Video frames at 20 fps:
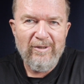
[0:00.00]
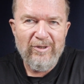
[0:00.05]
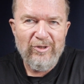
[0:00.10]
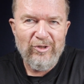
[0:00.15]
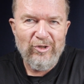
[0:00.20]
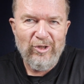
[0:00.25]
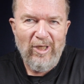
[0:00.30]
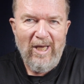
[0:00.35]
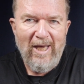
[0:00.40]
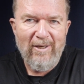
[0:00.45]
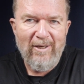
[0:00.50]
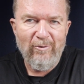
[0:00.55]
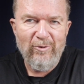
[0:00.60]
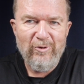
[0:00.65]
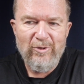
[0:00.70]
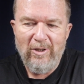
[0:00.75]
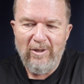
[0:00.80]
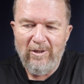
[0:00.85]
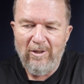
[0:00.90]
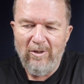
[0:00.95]
the
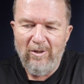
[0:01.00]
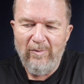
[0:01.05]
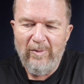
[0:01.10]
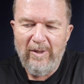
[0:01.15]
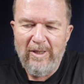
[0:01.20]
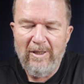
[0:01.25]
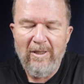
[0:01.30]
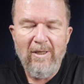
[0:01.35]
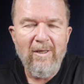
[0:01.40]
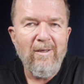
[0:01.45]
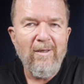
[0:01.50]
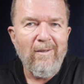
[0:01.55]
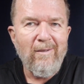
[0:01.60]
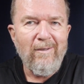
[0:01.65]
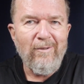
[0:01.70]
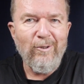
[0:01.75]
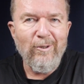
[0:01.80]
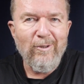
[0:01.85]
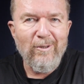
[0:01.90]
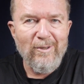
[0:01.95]
shadows a little bit,
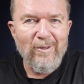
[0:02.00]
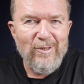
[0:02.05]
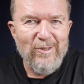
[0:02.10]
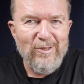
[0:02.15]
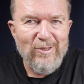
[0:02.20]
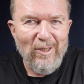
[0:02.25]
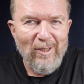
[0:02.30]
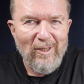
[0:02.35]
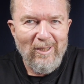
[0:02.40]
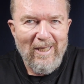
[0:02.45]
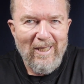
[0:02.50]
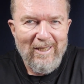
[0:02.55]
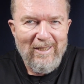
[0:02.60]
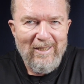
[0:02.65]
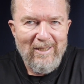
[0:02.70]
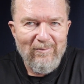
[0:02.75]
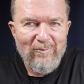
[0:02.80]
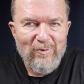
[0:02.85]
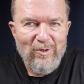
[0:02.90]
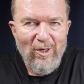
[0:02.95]
you can
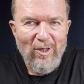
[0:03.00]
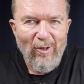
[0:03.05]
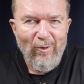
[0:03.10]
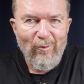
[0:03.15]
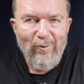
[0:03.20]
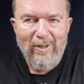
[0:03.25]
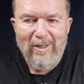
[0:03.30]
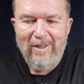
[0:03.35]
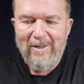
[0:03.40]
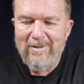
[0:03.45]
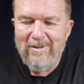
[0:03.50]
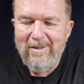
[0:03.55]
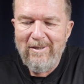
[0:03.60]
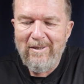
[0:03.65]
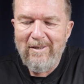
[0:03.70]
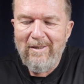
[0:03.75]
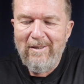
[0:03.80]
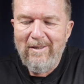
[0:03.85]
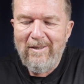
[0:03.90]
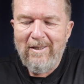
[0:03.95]
selenium tone it.
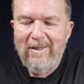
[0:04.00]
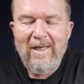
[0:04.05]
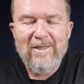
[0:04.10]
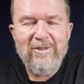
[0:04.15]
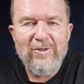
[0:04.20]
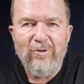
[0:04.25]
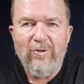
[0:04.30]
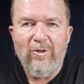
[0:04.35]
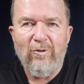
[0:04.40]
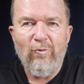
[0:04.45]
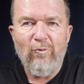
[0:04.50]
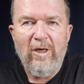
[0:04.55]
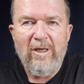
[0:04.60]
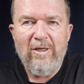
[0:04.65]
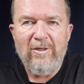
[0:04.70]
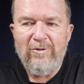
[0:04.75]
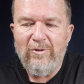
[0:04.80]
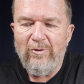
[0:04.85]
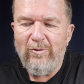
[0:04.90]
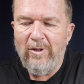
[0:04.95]
That's a good way
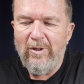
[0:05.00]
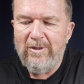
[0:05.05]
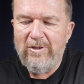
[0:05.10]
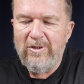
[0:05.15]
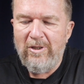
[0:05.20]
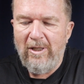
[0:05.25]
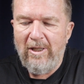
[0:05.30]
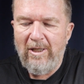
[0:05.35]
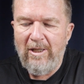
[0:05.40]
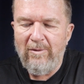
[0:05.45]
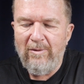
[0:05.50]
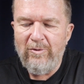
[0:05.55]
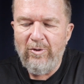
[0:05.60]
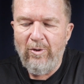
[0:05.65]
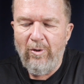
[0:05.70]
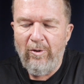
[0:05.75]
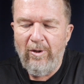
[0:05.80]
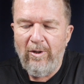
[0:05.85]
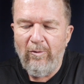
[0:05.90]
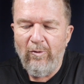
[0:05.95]
to do it. Selenium
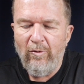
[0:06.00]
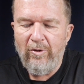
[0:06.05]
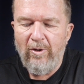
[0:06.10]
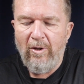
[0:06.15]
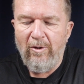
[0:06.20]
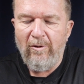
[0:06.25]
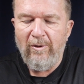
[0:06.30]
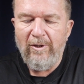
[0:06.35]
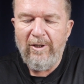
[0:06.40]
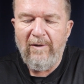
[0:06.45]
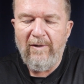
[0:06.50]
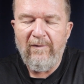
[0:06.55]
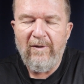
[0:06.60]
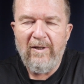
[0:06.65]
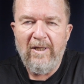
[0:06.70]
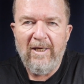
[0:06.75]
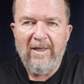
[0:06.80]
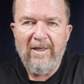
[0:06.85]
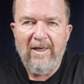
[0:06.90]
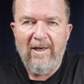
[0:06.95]
toning will not only give
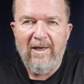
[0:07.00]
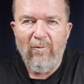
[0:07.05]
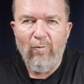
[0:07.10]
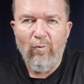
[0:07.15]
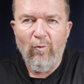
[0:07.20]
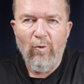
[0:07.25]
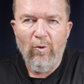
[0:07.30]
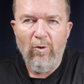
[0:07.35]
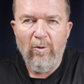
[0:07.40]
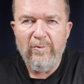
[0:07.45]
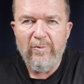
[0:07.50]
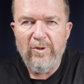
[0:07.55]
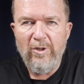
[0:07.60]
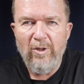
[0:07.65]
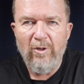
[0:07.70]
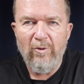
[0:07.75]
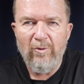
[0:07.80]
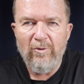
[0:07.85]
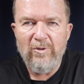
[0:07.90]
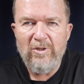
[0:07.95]
you that kind of warm
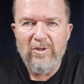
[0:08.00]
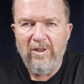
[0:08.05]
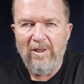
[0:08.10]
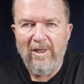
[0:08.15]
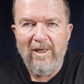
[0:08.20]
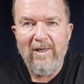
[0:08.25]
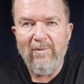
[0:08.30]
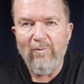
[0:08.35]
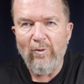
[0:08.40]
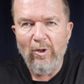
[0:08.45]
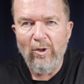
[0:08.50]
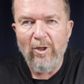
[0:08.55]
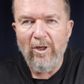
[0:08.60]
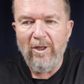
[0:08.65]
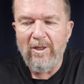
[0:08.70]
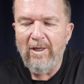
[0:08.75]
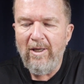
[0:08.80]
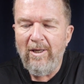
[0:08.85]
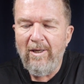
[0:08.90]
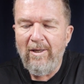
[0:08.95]
tone selenium
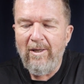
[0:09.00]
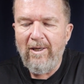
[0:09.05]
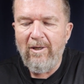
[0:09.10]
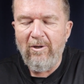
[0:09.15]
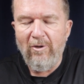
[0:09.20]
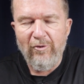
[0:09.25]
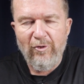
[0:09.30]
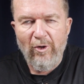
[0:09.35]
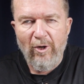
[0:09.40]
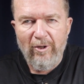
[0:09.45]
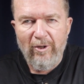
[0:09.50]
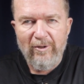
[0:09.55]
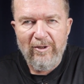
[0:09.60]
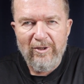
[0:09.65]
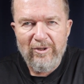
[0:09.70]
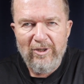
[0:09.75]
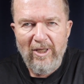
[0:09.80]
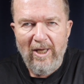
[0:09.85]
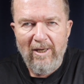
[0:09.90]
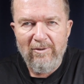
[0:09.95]
look, it'll darken
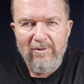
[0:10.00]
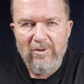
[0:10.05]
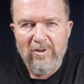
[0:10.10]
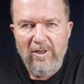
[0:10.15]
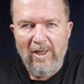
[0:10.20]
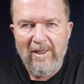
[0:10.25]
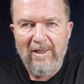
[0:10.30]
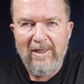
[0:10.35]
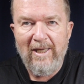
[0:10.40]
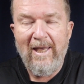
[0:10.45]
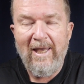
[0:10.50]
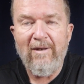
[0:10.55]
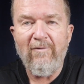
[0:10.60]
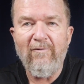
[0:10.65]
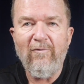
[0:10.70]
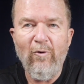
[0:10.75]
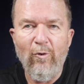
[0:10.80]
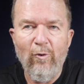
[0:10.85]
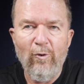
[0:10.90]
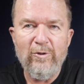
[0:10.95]
the shadows slightly, and
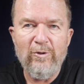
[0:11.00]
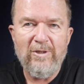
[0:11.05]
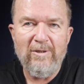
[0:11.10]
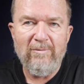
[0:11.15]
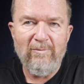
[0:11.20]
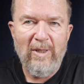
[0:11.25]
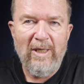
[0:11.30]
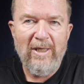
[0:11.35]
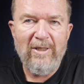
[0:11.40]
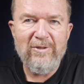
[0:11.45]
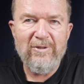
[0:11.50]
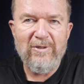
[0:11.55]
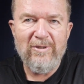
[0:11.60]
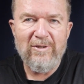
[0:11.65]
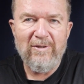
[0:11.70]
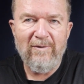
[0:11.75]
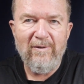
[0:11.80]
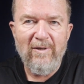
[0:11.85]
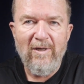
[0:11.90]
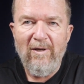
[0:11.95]
of course it makes
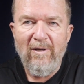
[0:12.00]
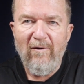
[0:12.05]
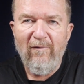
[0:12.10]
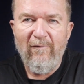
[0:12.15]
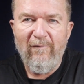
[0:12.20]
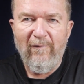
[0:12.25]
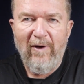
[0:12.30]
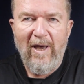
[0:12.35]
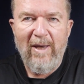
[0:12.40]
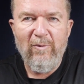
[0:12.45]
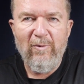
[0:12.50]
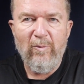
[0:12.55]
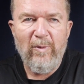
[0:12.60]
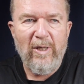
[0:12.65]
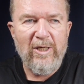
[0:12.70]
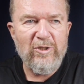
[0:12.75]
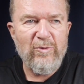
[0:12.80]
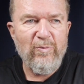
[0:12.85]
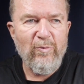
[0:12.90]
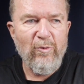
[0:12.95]
the
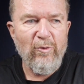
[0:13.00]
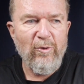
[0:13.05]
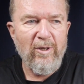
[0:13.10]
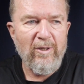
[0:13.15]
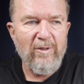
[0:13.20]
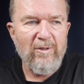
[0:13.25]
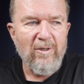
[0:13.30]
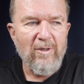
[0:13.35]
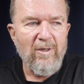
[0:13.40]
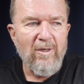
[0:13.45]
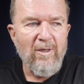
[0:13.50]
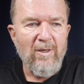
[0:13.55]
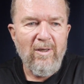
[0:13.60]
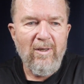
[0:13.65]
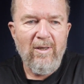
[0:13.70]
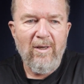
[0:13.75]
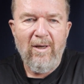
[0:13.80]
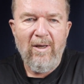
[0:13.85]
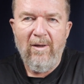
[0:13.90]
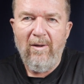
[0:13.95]
fiber-based print
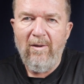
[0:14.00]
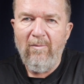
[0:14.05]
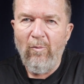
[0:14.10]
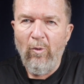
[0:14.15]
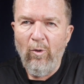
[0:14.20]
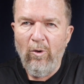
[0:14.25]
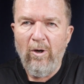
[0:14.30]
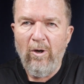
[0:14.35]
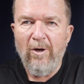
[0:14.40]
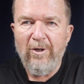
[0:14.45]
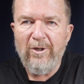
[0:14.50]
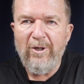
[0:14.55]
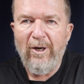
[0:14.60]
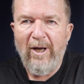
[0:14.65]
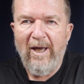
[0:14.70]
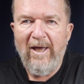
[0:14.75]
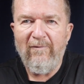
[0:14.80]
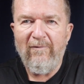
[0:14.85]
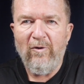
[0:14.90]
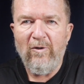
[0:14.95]
uh, more
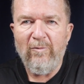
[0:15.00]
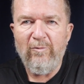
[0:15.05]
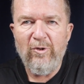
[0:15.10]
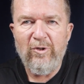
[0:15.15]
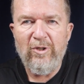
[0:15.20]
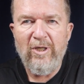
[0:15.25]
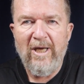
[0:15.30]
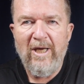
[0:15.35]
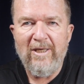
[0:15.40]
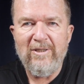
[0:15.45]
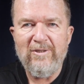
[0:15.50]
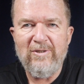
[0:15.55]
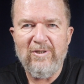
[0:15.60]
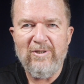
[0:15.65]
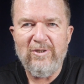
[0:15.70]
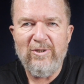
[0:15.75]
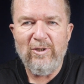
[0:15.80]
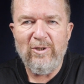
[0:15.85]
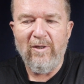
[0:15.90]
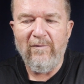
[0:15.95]
archival, protects
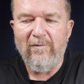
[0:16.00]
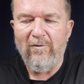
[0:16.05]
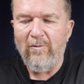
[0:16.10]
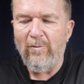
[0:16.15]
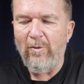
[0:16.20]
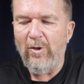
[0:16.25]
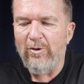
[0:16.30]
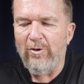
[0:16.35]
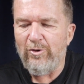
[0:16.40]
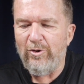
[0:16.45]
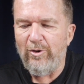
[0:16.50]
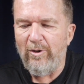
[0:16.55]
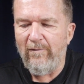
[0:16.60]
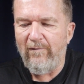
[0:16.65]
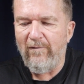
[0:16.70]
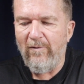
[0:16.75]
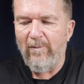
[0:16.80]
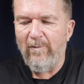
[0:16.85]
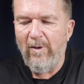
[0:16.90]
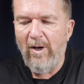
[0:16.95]
the silver emulsion from